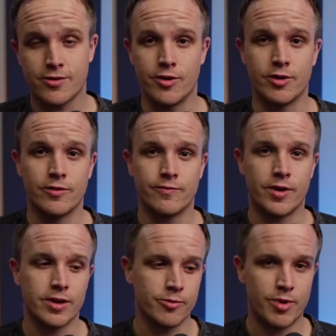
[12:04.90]
So if you don't
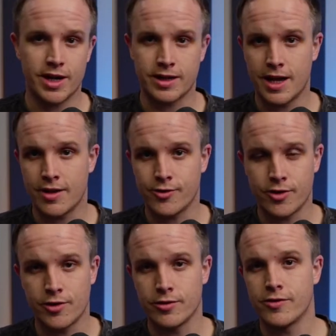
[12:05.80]
follow the podcast, you
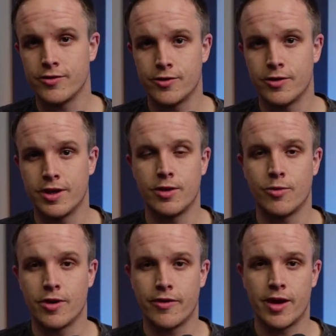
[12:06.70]
can go listen to it
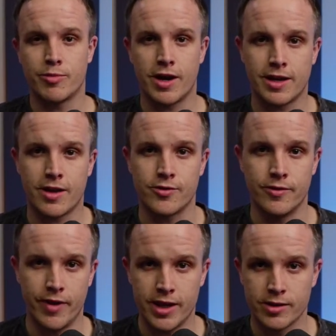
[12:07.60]
anywhere that podcasts are
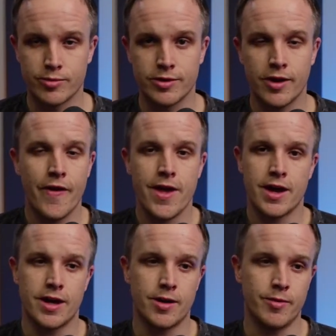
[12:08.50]
available.
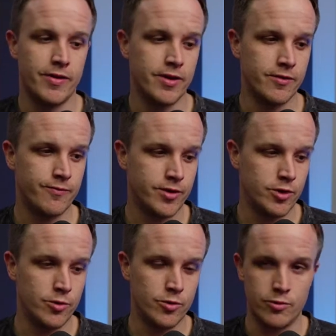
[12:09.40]
And then if
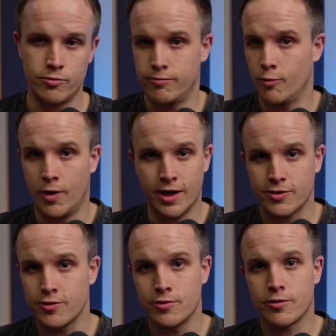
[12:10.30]
you want
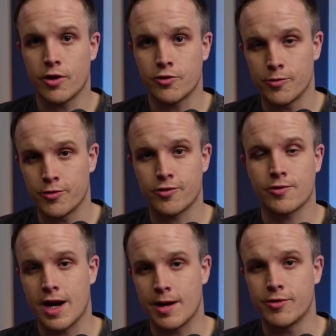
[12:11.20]
to, go
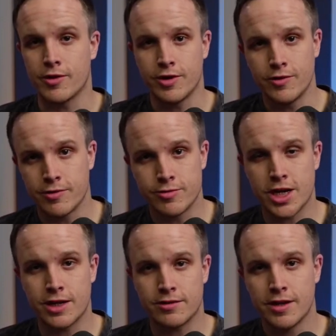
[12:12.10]
subscribe to our YouTube
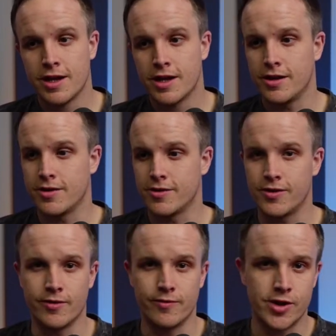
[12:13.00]
channel, and you can
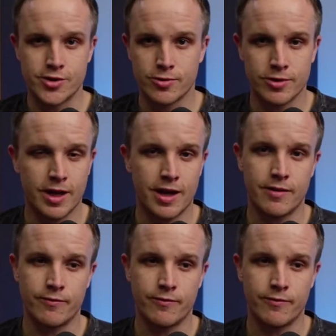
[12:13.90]
see the visual